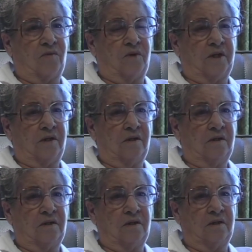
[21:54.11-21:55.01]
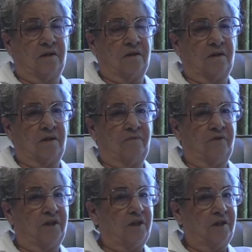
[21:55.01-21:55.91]
Well, if
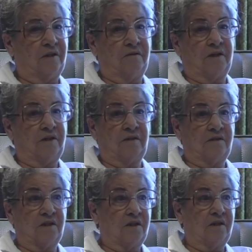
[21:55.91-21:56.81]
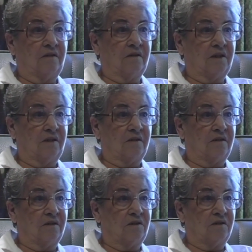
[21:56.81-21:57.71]
they did, they didn't say anything
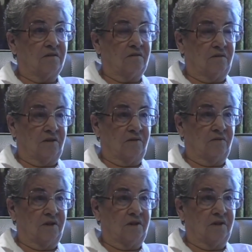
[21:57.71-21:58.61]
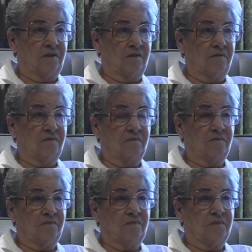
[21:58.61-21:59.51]
to us. You know, they didn't
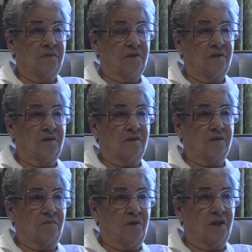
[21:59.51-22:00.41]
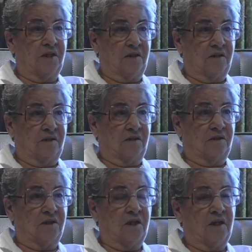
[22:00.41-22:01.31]
uh, complain to
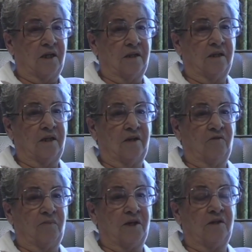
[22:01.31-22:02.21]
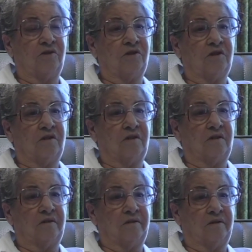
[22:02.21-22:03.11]
us. I think everybody just
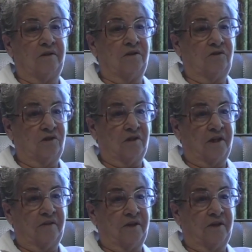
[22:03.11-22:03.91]
does just like